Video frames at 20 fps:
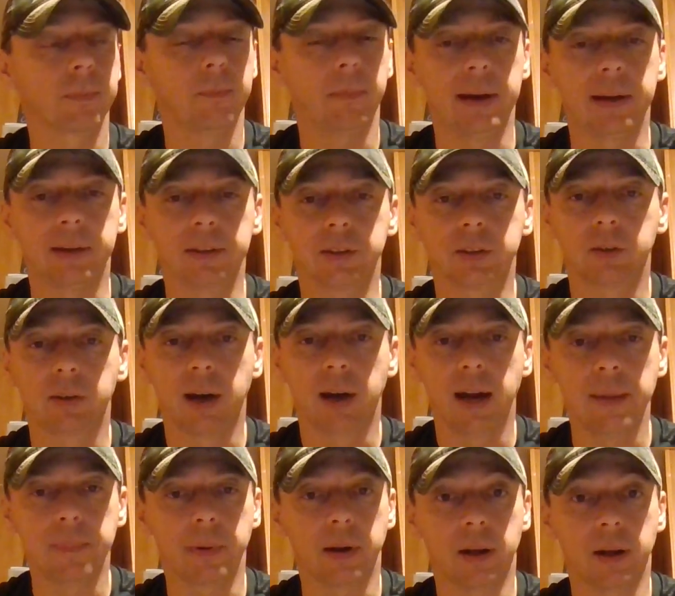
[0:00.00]
make a
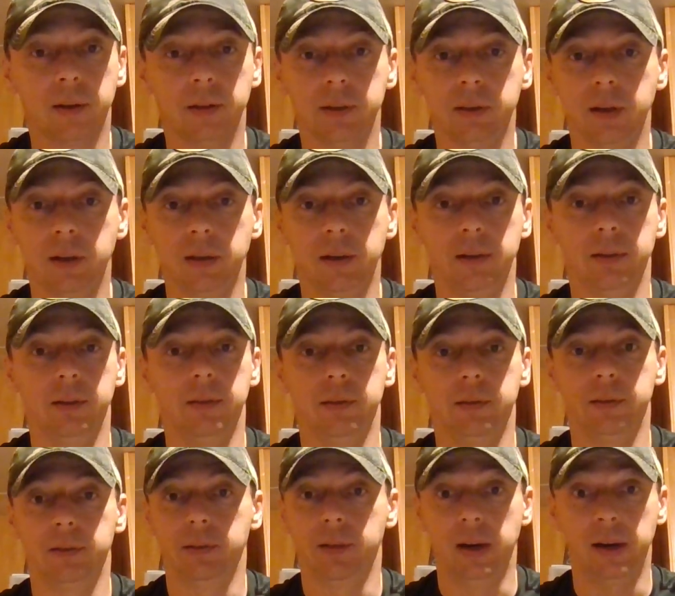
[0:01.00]
scrape, and all of a sudden
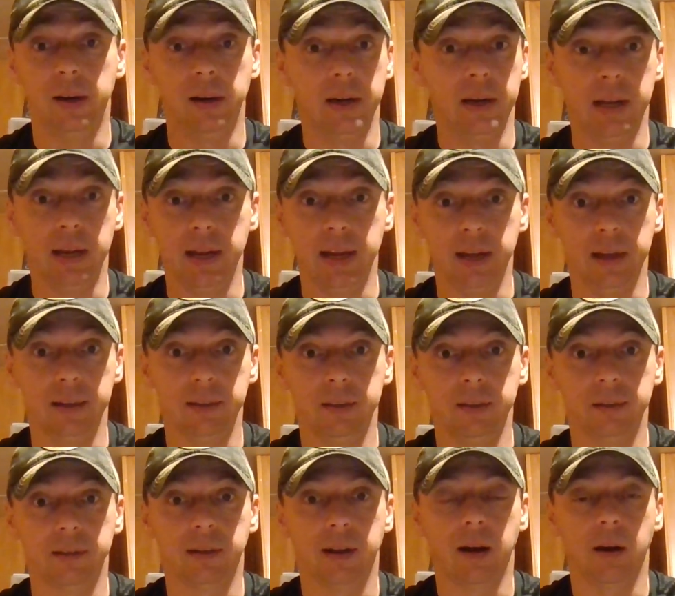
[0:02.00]
there he is. And
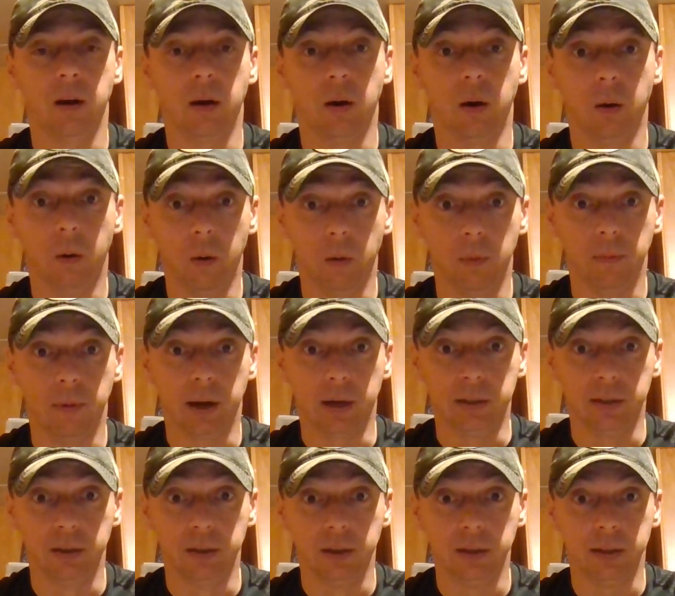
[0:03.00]
you're like, oh my
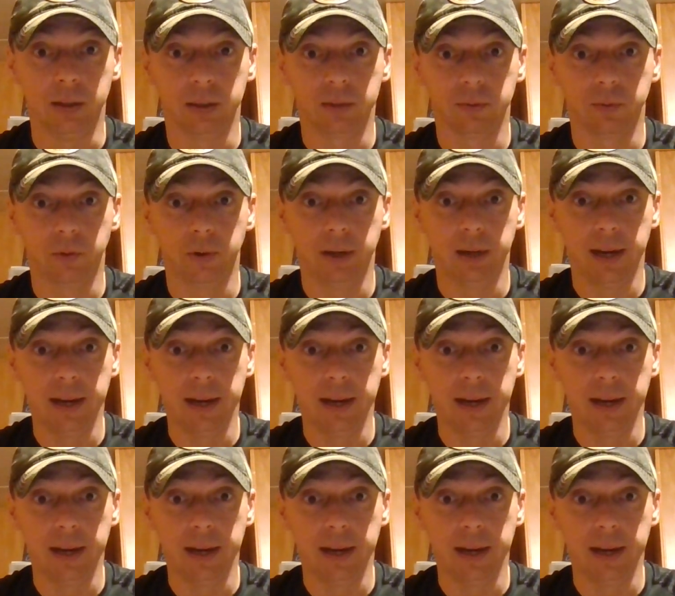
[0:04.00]
goodness, where